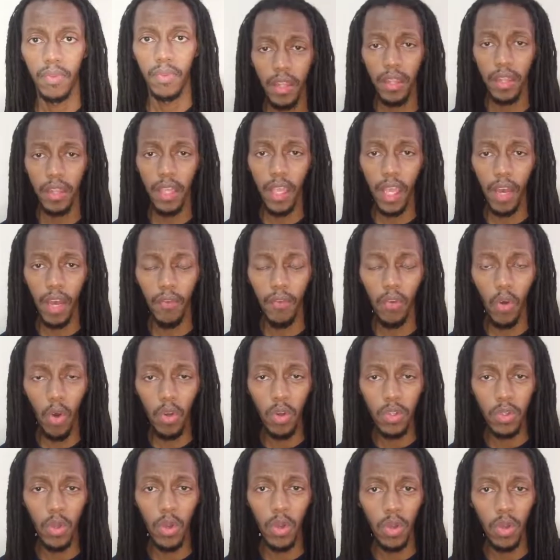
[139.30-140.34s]
They have
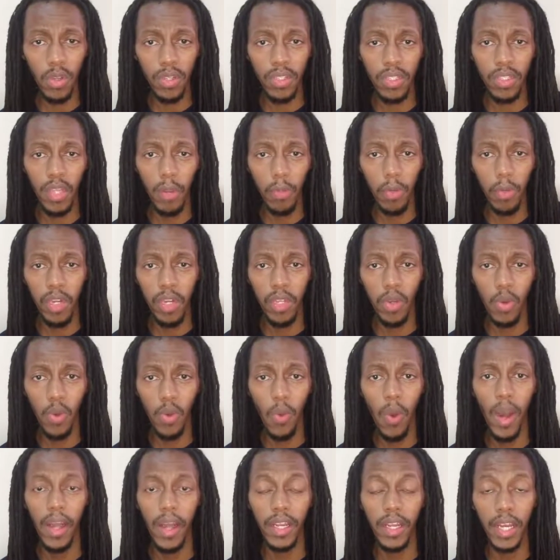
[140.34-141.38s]
also lost somebody who
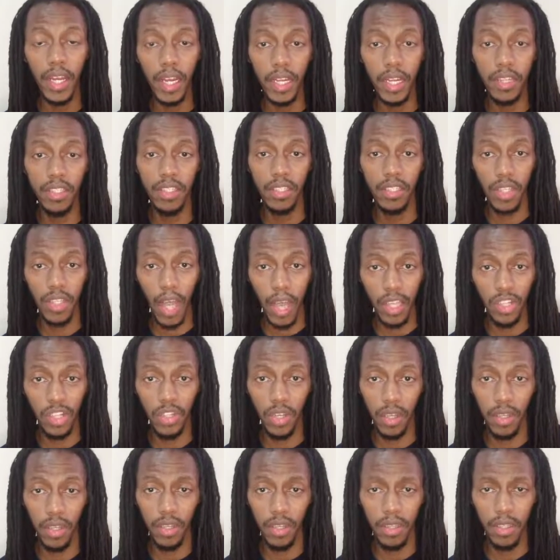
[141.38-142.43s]
had great
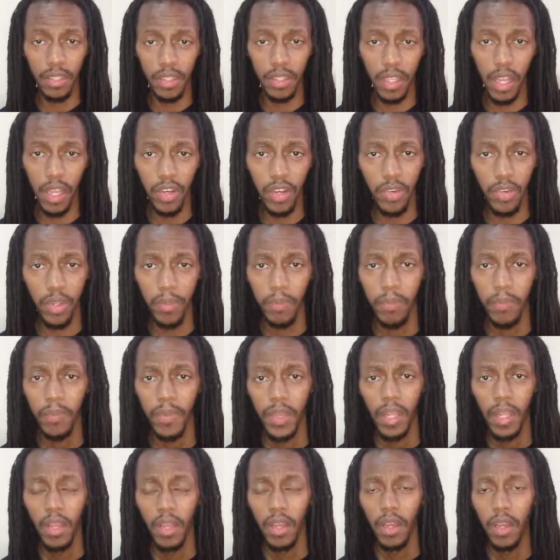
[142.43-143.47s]
stature in this country.
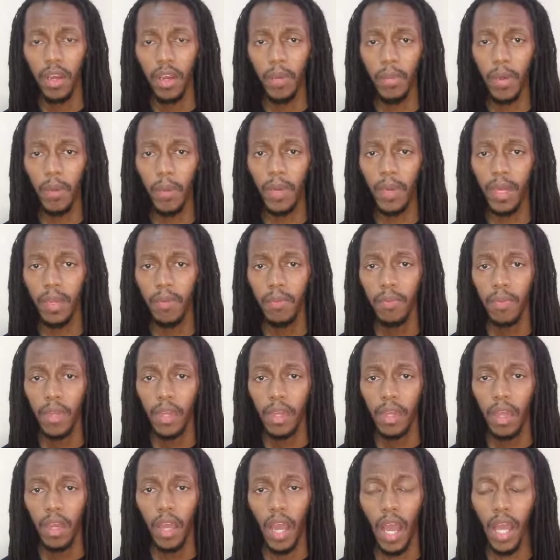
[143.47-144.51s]
Remember,
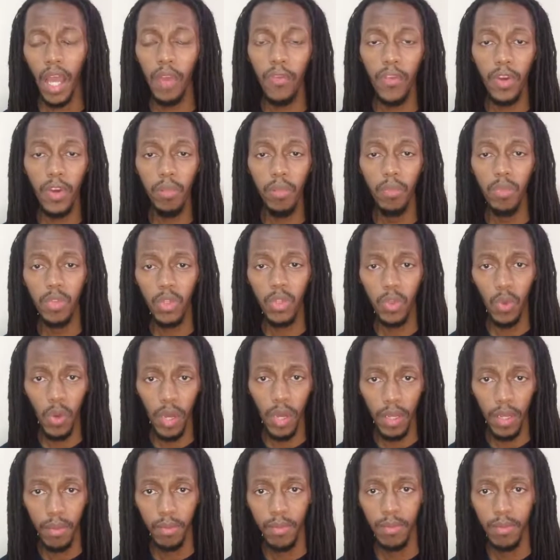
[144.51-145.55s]
Alfred
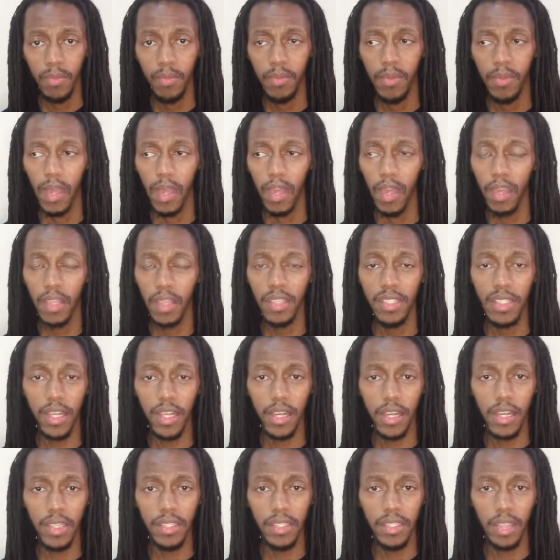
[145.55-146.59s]
Mutua, uh, he
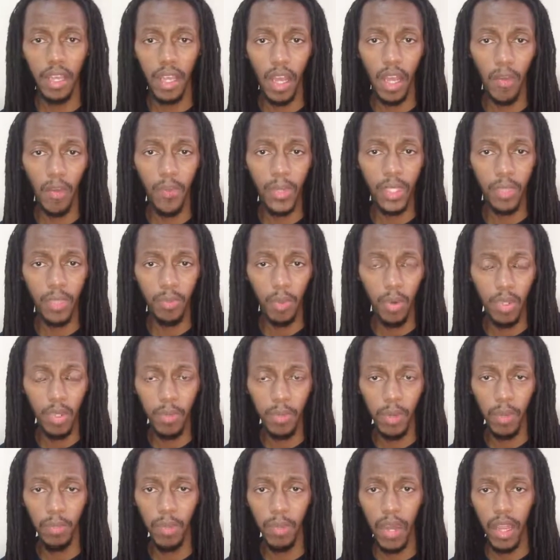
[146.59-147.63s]
started as the government
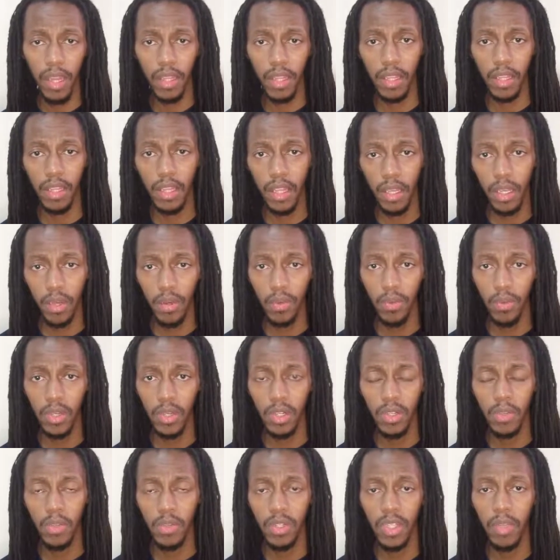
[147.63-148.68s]
spokesman back in the day when
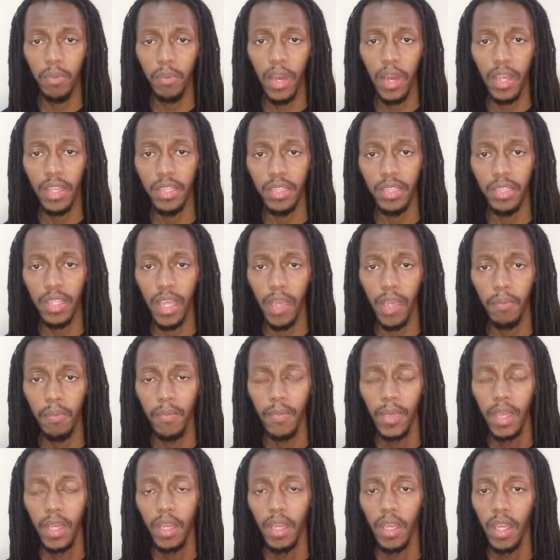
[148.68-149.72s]
it was Kibaki's time,
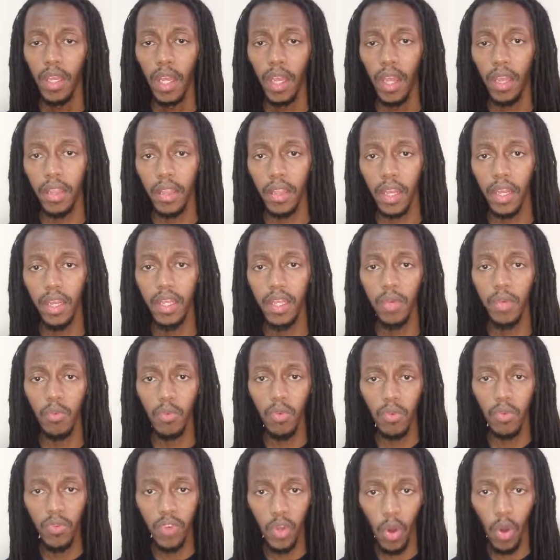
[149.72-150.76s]
and then he
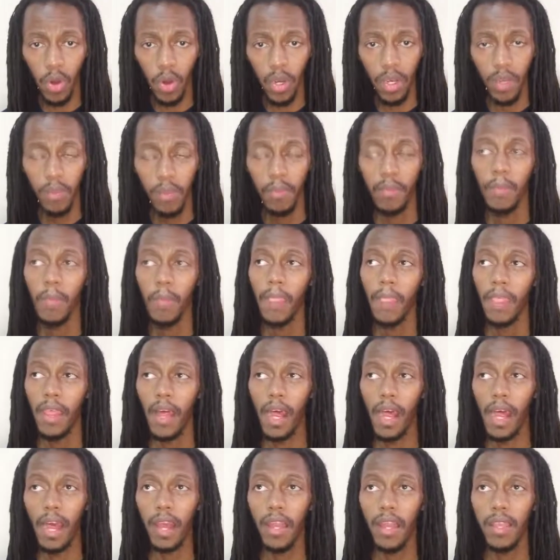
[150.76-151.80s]
moved on
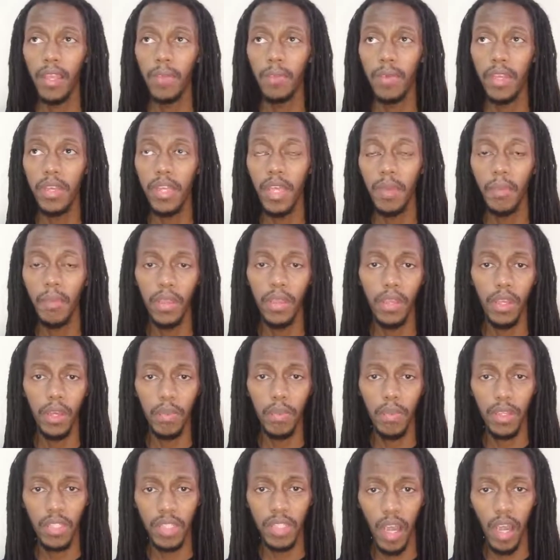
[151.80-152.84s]
uh, he became, I think,
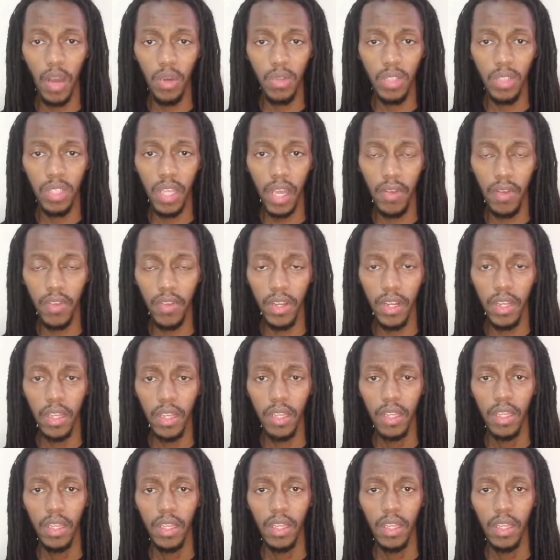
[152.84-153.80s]
Machakos governor,